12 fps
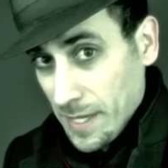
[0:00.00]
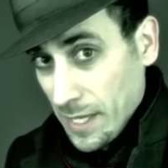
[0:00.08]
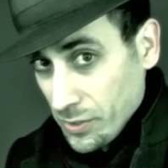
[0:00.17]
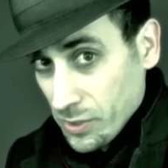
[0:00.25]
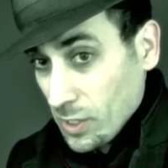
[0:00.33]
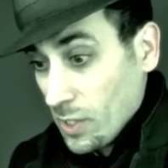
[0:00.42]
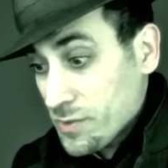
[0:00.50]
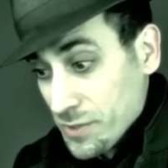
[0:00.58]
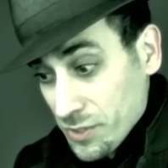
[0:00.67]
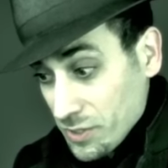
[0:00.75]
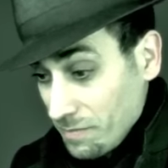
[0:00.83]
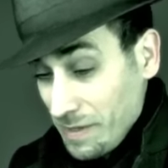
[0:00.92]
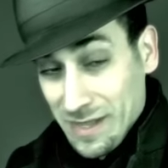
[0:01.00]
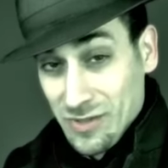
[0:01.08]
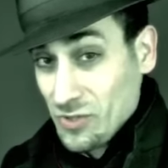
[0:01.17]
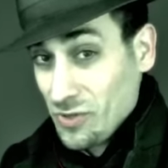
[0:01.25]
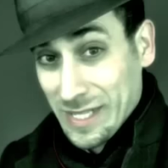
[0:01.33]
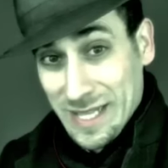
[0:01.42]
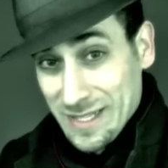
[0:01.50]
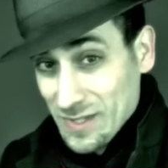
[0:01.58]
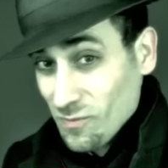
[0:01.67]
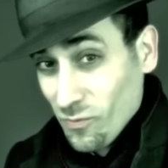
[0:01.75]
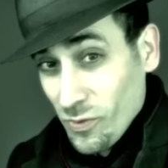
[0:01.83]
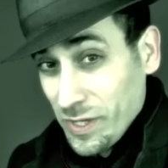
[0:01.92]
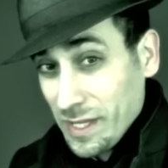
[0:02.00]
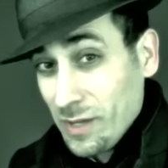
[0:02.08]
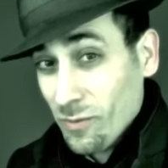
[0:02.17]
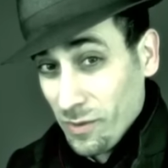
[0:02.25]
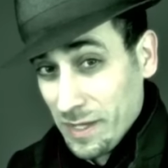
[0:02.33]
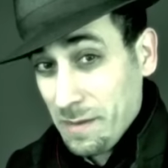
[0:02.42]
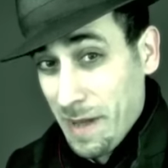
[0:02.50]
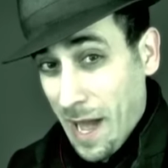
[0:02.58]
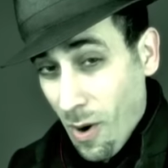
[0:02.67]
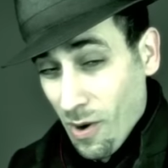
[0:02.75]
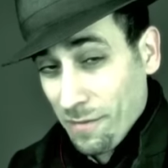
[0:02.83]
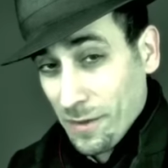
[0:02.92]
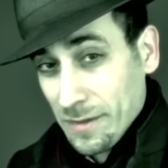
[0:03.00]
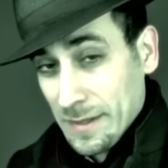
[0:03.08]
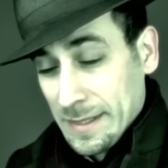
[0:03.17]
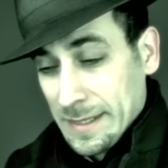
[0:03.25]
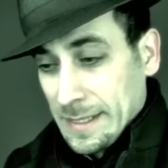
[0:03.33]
And your closer should be the trick that's really, really powerful.